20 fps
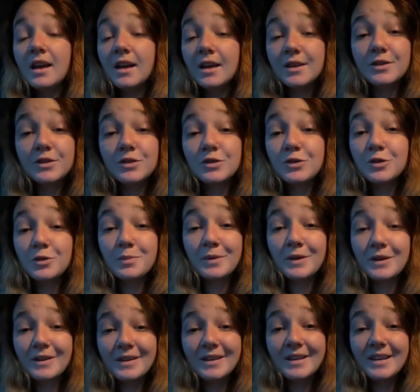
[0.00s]
It's super
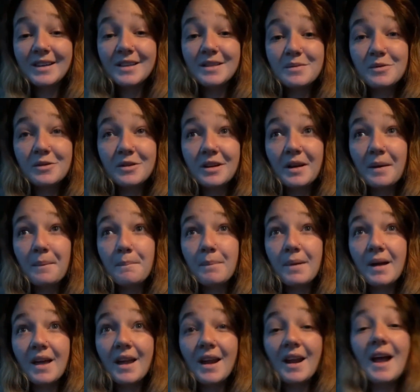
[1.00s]
early in the morning,
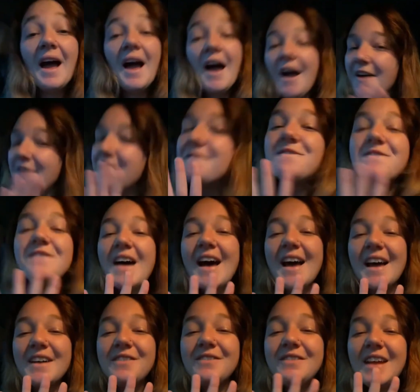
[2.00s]
but
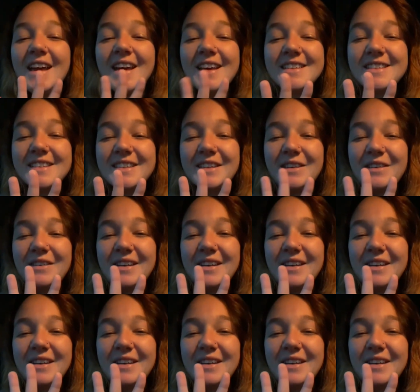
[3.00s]
5 days till you